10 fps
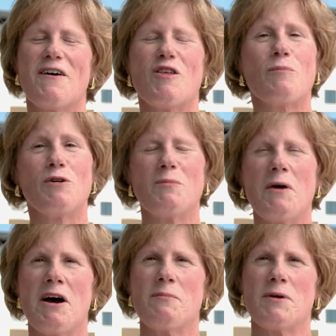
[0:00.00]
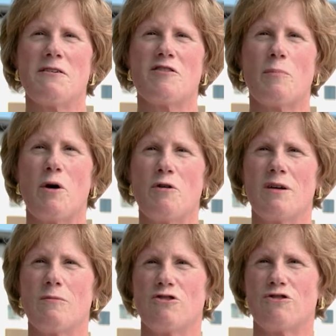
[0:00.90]
The building behind me is a
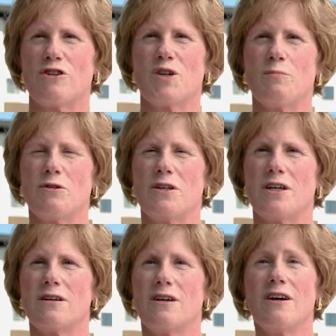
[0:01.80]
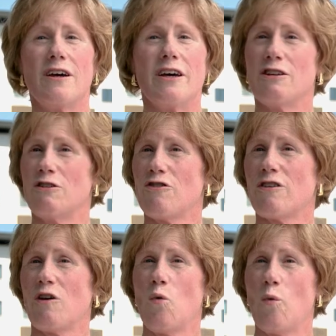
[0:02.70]
podium construction building. It looks
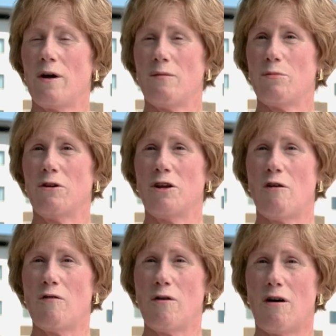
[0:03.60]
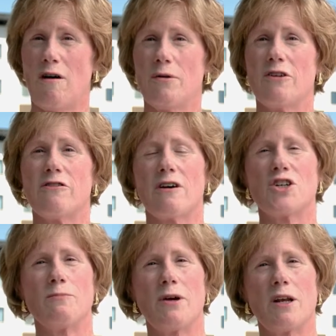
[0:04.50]
like one building overall, but it's
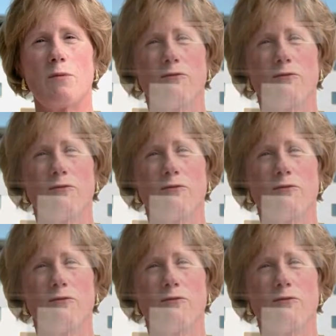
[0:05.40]
actually made up